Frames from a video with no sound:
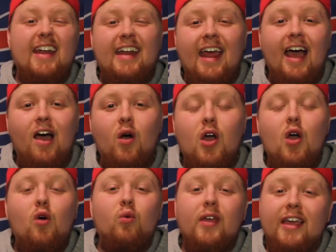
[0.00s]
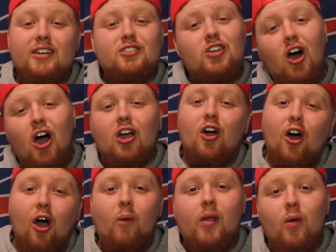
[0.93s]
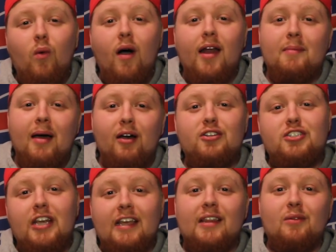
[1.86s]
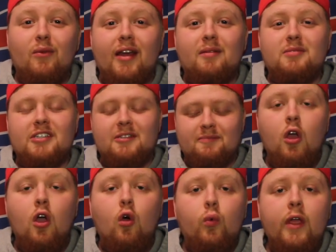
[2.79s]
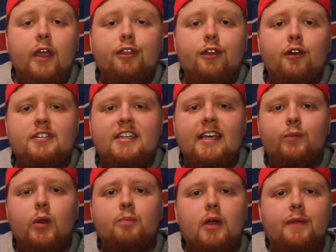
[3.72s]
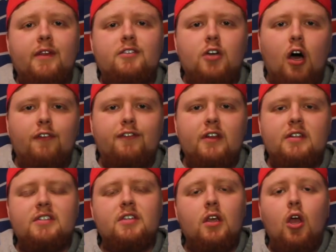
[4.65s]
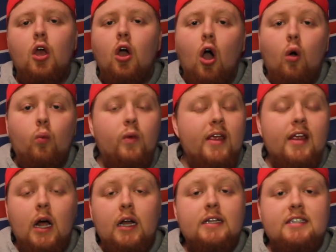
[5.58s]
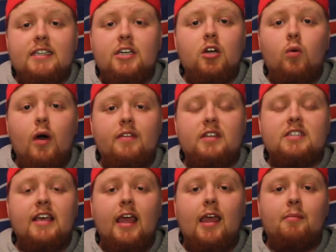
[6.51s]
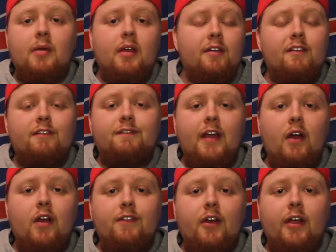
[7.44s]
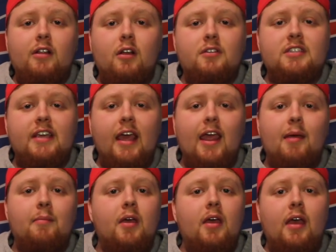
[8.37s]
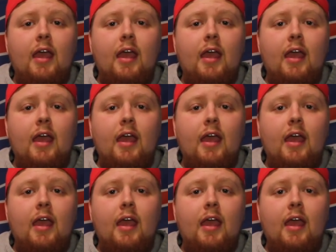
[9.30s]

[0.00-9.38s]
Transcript: and now we can talk all we want about Jalen Ramsey. Week 13, we played the Dolphins. We honestly could have won this game. Very, very close game.